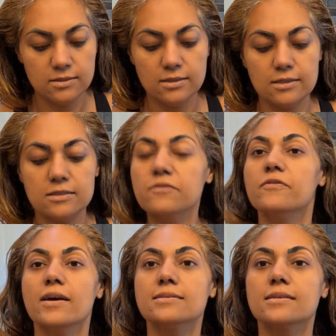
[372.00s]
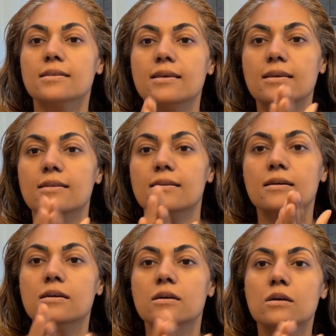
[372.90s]
take some Vaseline,
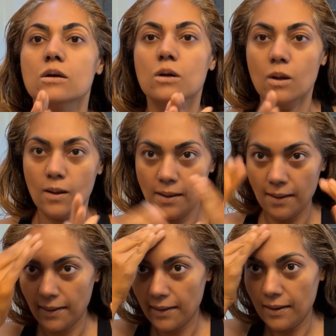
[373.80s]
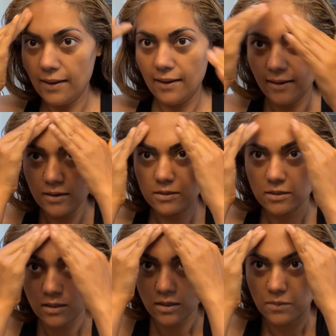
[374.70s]
and
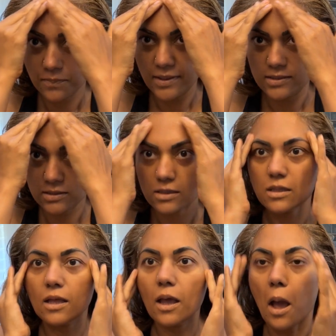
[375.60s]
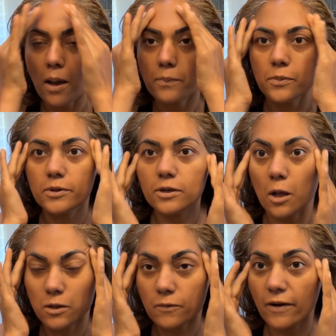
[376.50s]
basically put it
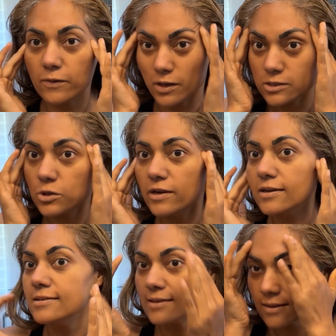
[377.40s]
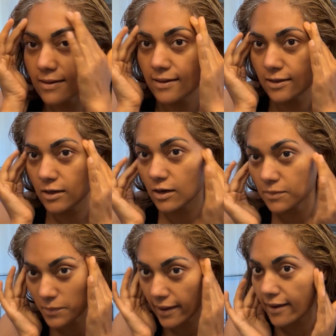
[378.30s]
all around. I try not to get any
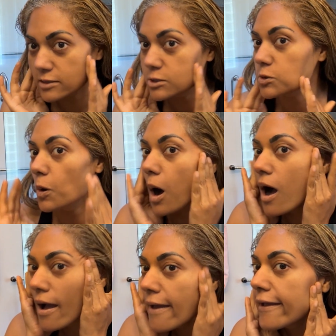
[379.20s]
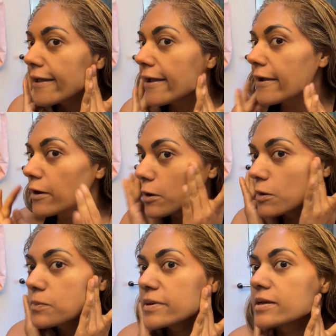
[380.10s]
on my actual
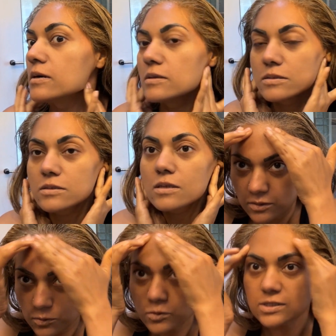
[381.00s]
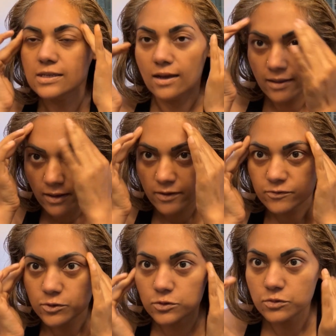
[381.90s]
hair because you'll see I have
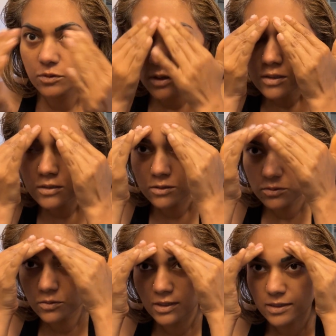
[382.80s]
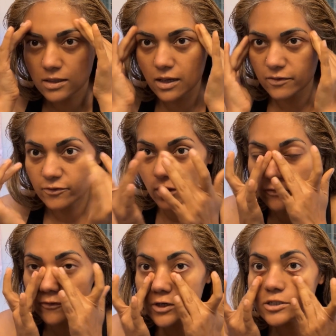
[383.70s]
to do like a lot of
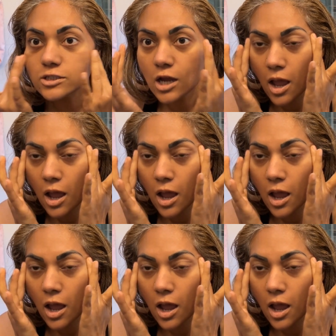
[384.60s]
coverage